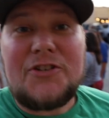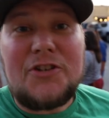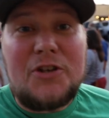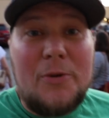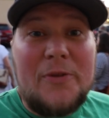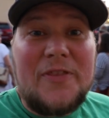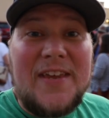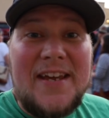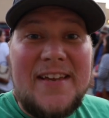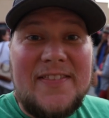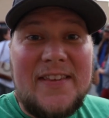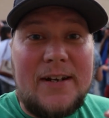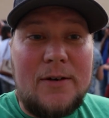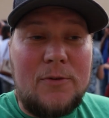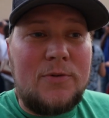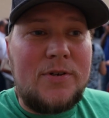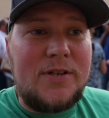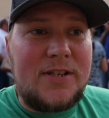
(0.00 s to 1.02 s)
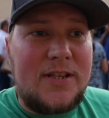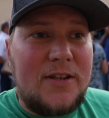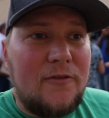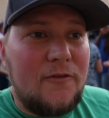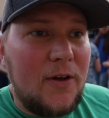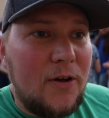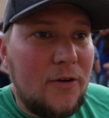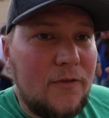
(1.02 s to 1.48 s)
So you would think that it was
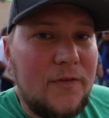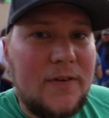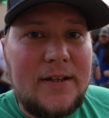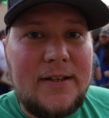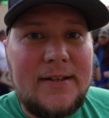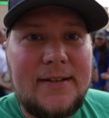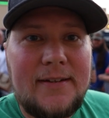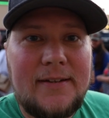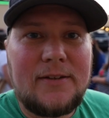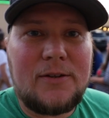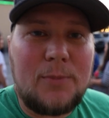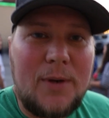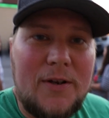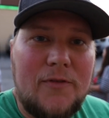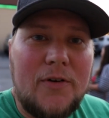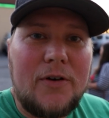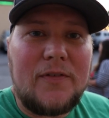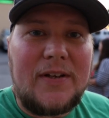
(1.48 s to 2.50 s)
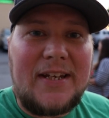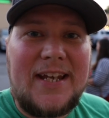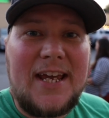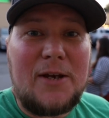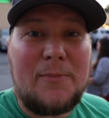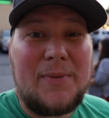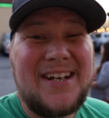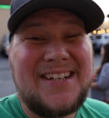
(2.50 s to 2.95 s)
the red velvet
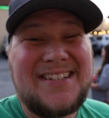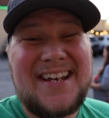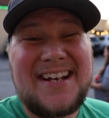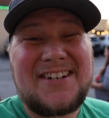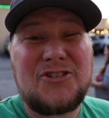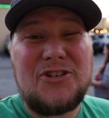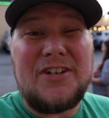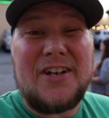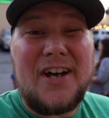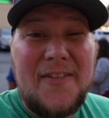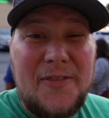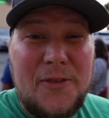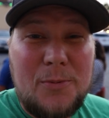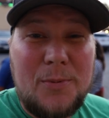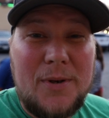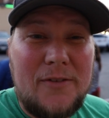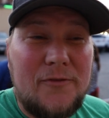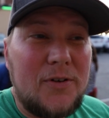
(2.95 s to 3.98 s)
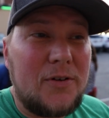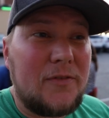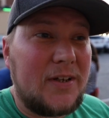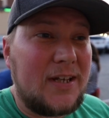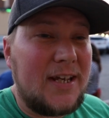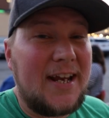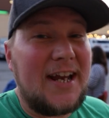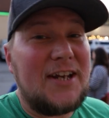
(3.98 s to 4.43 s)
cake, but it's actually not the red
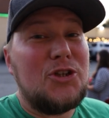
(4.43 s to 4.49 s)
velvet cake.